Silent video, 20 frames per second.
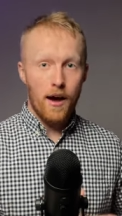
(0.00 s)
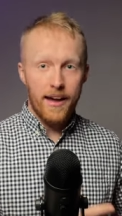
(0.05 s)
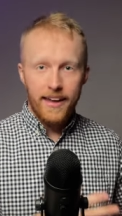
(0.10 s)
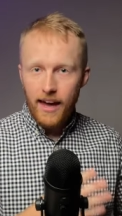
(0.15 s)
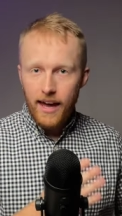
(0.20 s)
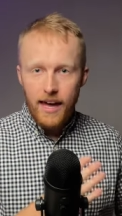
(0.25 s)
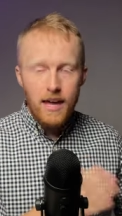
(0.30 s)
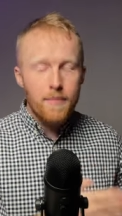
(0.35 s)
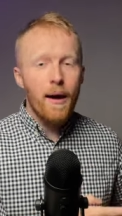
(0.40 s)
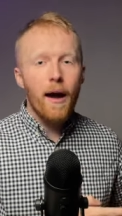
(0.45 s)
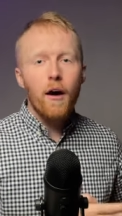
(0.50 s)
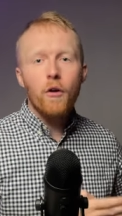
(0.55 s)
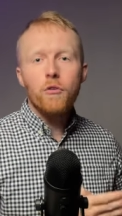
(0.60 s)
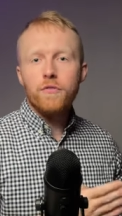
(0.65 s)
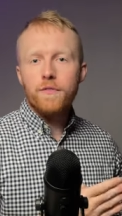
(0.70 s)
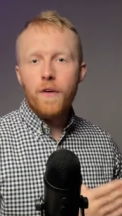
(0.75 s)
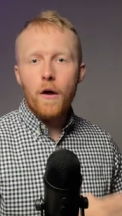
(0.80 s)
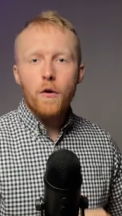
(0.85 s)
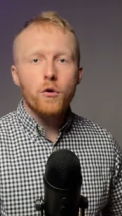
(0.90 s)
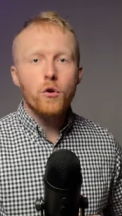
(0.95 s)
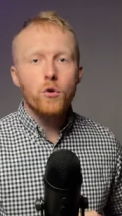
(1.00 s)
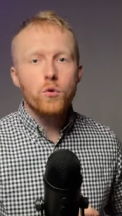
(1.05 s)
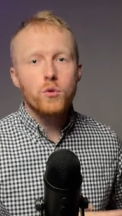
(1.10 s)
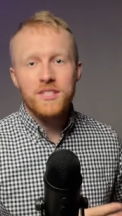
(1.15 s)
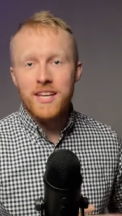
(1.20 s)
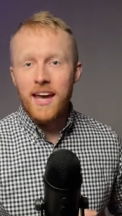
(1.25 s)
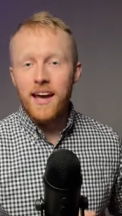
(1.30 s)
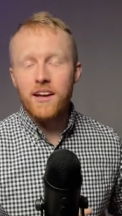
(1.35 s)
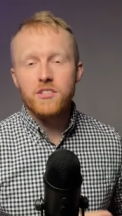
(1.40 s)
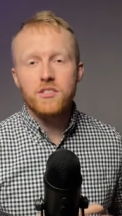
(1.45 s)
I get emails, phone calls,
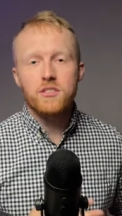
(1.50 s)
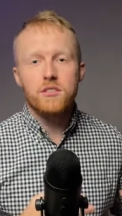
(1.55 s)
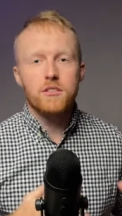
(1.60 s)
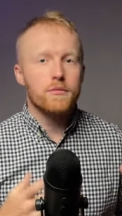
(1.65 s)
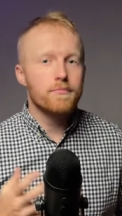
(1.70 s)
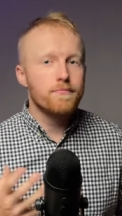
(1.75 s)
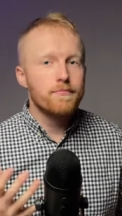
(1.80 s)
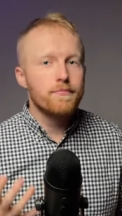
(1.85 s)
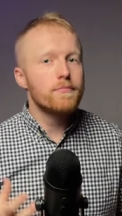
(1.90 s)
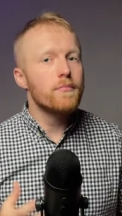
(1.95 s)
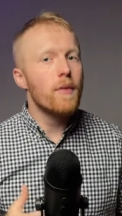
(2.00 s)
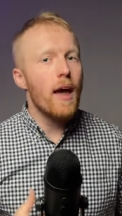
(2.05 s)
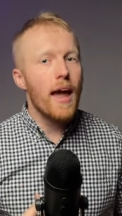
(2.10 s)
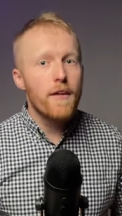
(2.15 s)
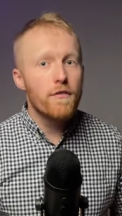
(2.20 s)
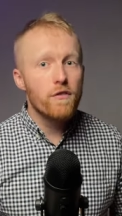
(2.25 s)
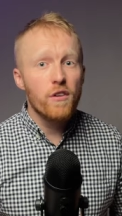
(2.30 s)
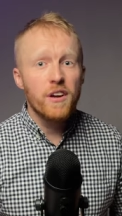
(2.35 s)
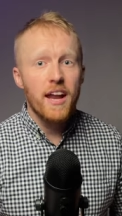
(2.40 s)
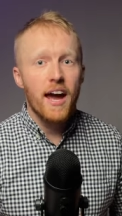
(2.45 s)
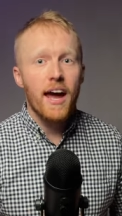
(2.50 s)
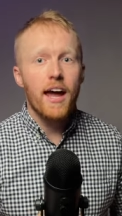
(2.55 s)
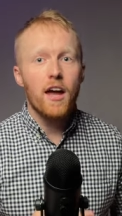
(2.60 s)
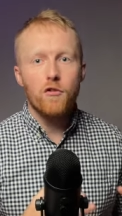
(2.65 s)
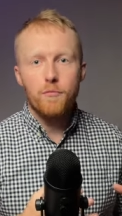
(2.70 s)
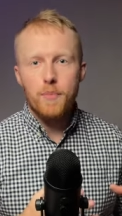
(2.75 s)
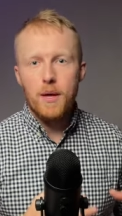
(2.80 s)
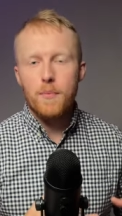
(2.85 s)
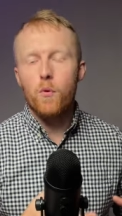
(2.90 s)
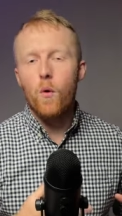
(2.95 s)
texts, every day
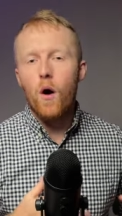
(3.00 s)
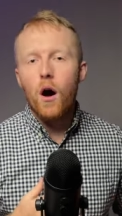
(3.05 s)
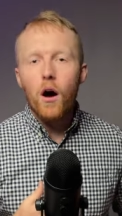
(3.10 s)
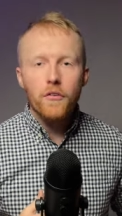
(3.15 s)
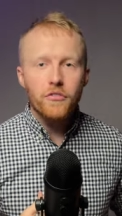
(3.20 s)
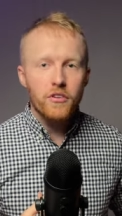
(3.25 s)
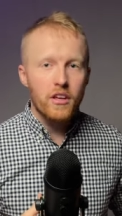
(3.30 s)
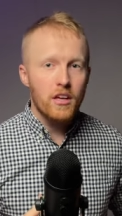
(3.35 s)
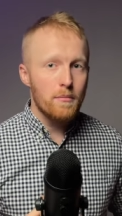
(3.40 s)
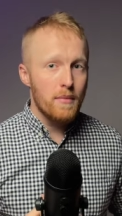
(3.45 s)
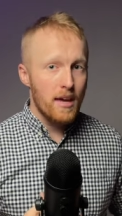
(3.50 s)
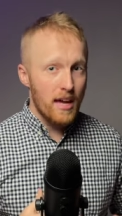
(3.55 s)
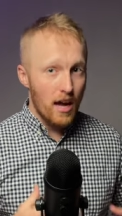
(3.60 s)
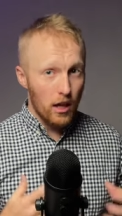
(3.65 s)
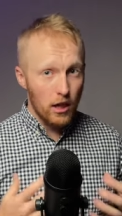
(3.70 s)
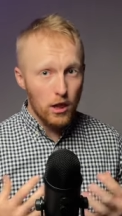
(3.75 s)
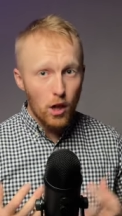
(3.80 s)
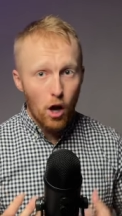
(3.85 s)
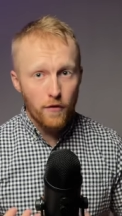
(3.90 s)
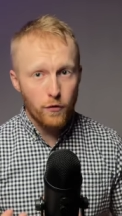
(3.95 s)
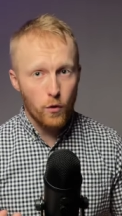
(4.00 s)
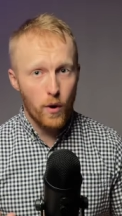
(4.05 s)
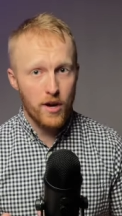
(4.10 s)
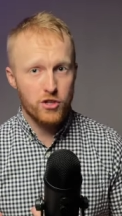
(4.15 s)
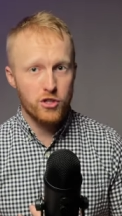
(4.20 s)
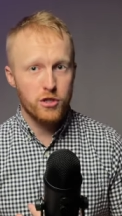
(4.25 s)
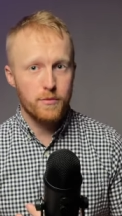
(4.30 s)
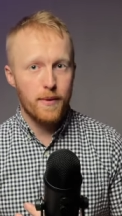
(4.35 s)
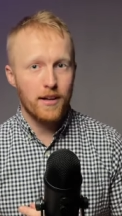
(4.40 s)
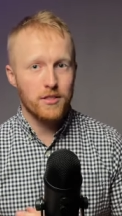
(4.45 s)
of people asking me a lot of
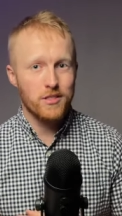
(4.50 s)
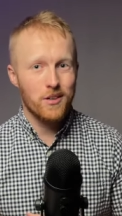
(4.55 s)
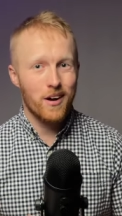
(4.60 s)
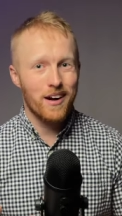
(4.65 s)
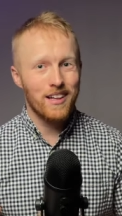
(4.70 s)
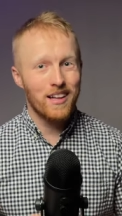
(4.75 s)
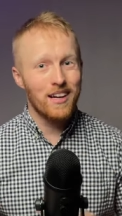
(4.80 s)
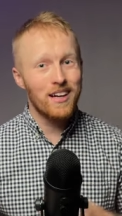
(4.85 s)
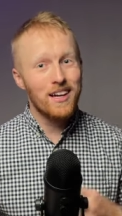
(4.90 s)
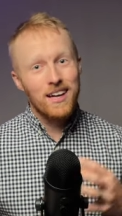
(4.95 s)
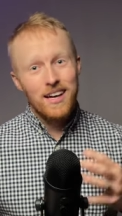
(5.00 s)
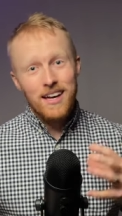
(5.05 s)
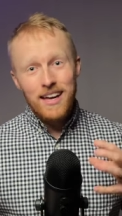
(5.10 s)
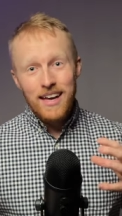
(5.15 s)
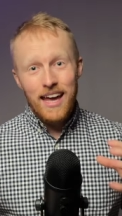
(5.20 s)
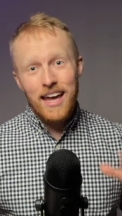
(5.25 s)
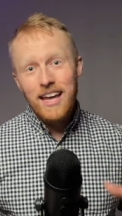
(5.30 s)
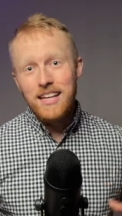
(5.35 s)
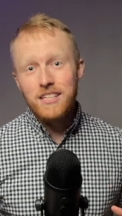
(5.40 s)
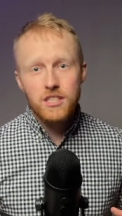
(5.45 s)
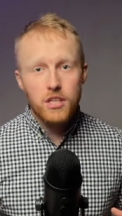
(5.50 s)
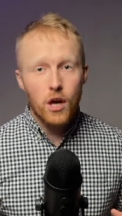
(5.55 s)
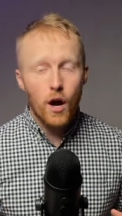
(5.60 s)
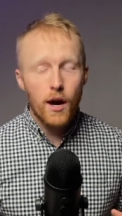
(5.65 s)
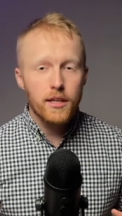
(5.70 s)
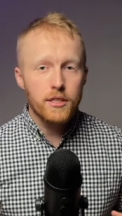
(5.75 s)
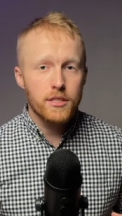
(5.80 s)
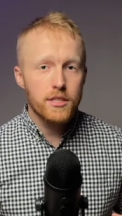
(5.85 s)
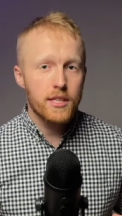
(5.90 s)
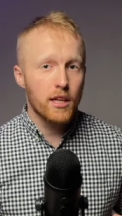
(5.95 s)
questions about Tyler. Is
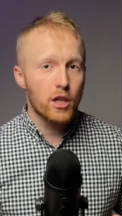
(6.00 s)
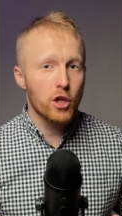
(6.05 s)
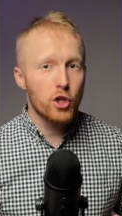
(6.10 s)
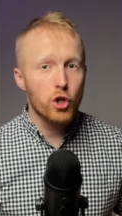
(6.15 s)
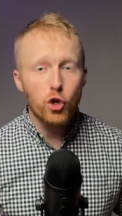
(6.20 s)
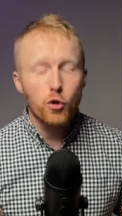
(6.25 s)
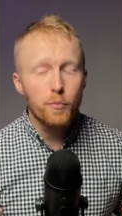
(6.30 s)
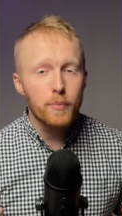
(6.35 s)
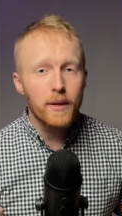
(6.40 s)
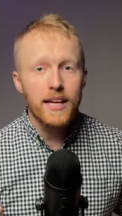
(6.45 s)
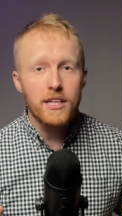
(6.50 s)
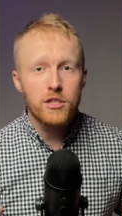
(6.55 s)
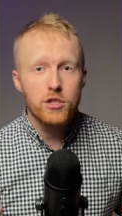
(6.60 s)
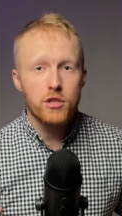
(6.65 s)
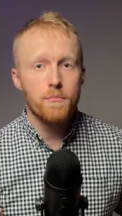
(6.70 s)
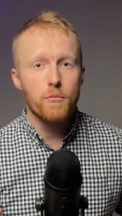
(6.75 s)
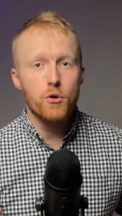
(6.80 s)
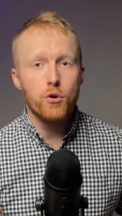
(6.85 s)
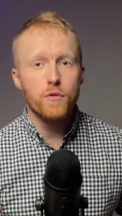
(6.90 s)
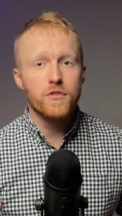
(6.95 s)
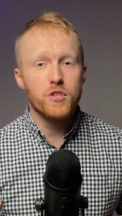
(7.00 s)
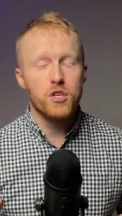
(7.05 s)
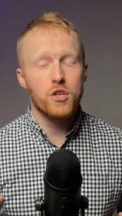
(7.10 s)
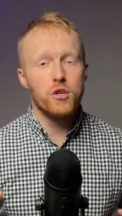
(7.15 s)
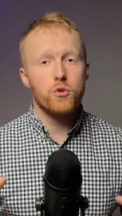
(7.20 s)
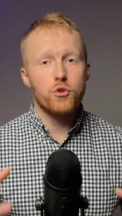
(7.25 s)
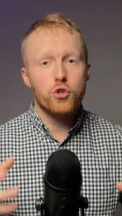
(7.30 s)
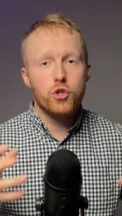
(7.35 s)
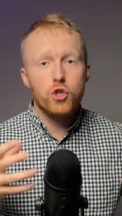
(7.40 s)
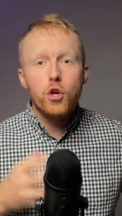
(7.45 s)
Tyler still a good place to move
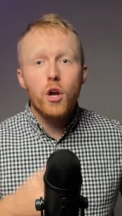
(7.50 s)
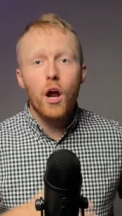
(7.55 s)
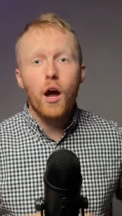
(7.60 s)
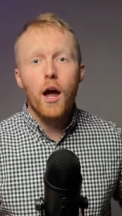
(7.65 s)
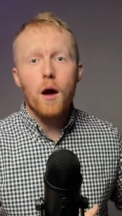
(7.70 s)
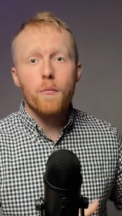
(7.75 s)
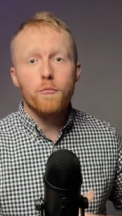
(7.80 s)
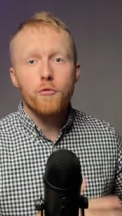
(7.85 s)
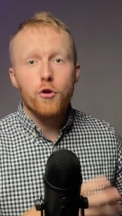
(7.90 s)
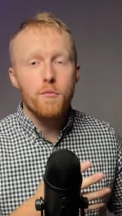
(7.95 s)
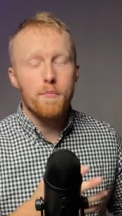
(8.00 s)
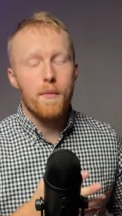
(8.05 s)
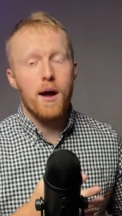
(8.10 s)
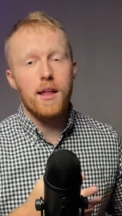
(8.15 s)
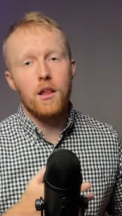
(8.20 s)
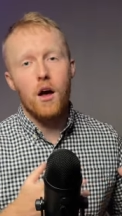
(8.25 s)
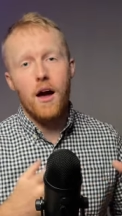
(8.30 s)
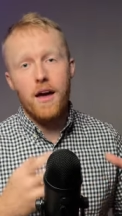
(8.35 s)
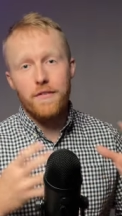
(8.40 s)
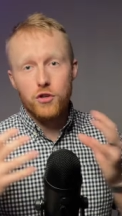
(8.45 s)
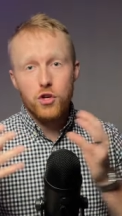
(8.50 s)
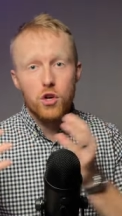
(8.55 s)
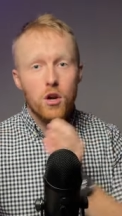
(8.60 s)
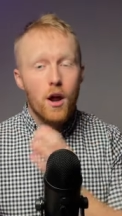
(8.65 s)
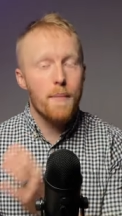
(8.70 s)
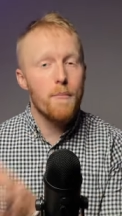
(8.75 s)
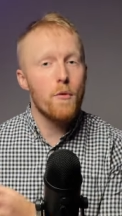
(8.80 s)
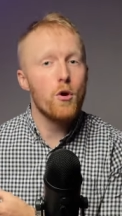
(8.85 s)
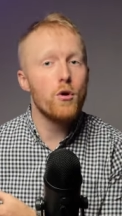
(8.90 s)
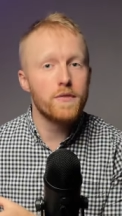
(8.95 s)
to? Should I uproot my life? Should
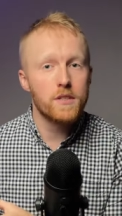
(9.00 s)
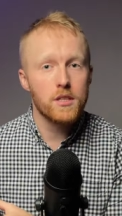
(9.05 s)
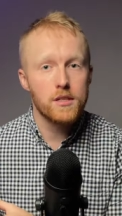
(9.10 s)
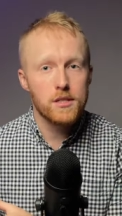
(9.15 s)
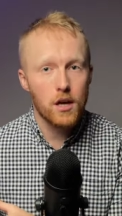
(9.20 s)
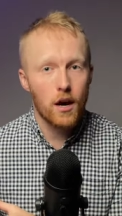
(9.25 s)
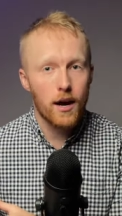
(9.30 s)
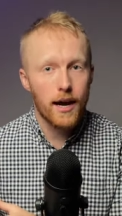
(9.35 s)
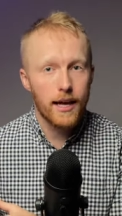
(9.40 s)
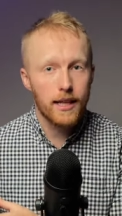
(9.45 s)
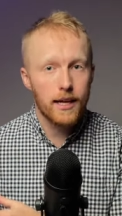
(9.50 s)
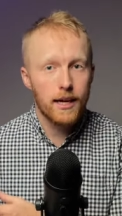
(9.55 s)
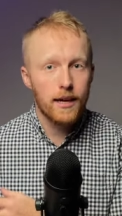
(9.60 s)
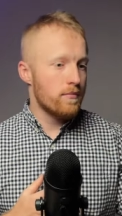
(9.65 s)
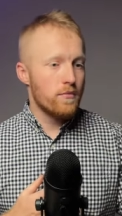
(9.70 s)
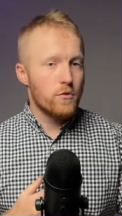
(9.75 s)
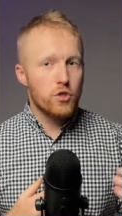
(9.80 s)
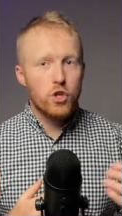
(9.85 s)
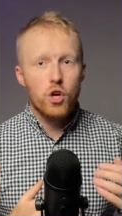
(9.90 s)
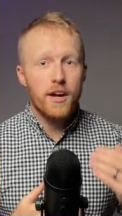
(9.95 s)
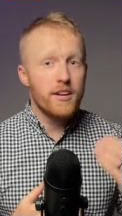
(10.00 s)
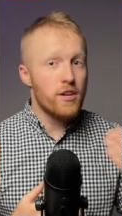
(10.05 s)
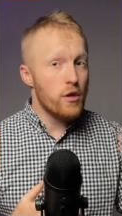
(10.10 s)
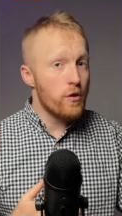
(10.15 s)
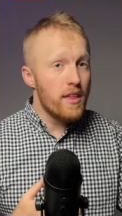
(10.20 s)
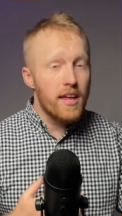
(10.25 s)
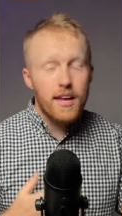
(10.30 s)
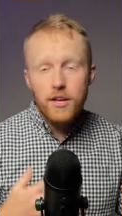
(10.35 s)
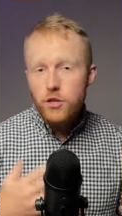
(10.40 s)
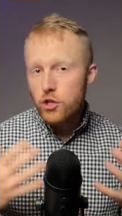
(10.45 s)
I move to Tyler? Should I do
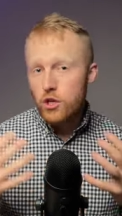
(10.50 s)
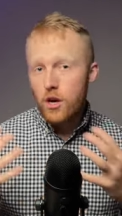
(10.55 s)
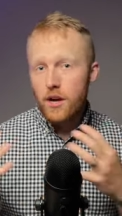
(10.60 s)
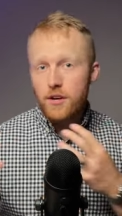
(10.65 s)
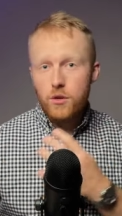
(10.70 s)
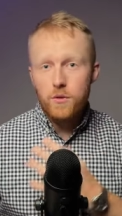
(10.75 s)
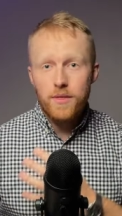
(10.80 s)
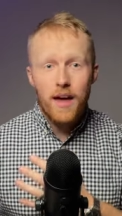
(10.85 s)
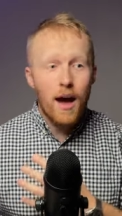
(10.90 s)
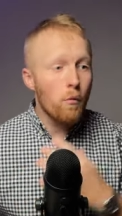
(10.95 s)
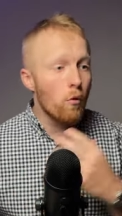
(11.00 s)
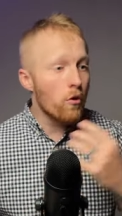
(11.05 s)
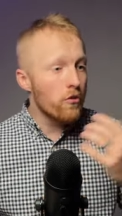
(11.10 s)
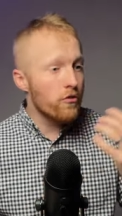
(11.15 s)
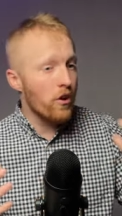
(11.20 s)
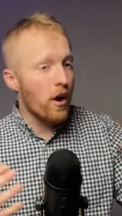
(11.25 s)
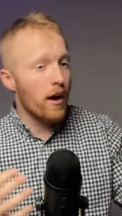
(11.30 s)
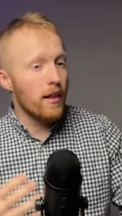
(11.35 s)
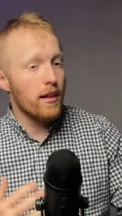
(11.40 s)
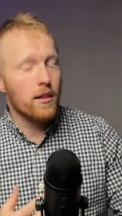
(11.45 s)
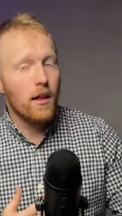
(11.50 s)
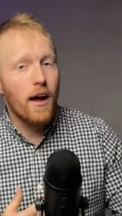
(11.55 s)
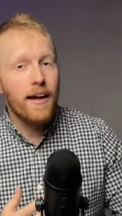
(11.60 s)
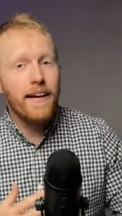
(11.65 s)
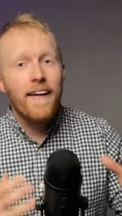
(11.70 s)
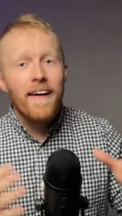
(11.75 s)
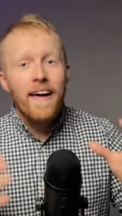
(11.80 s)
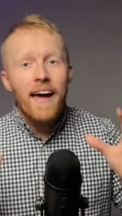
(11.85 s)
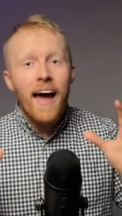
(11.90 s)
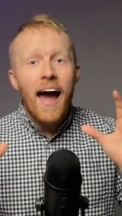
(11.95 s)
this? Should I do that? What's Tyler like?